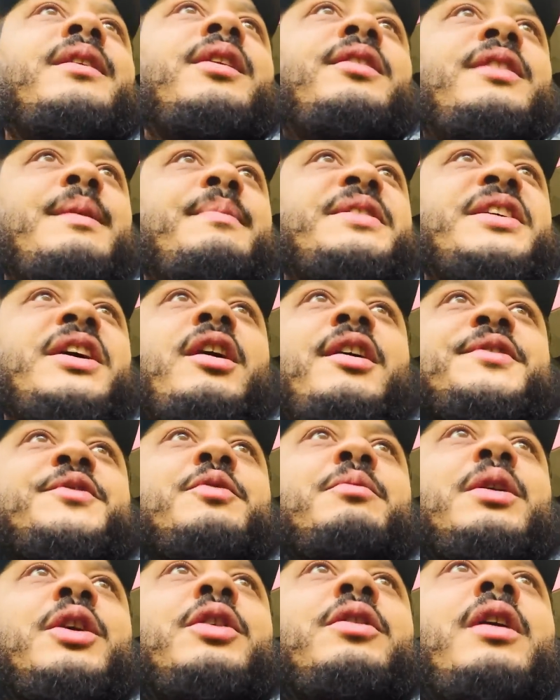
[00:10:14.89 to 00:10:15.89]
Nipsey Hussle,
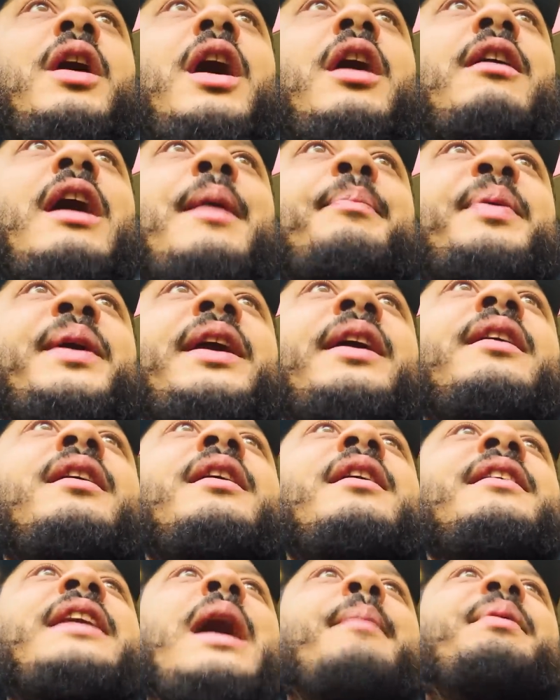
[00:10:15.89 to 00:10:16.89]
bro. RIP.
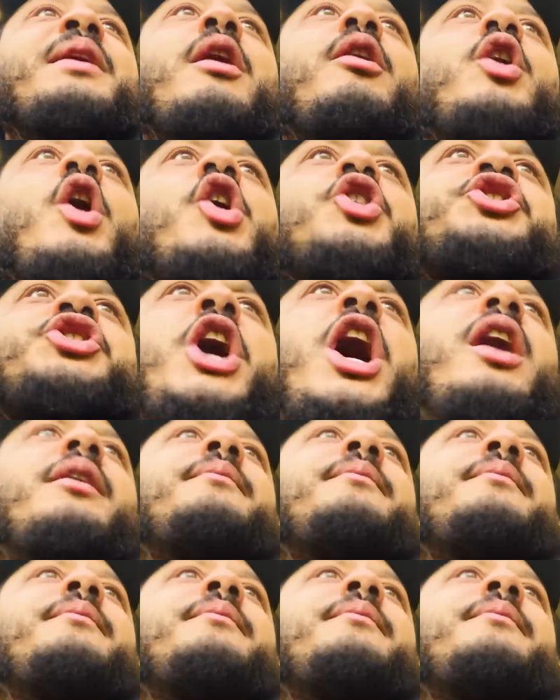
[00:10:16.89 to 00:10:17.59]
Gabriel, long shot.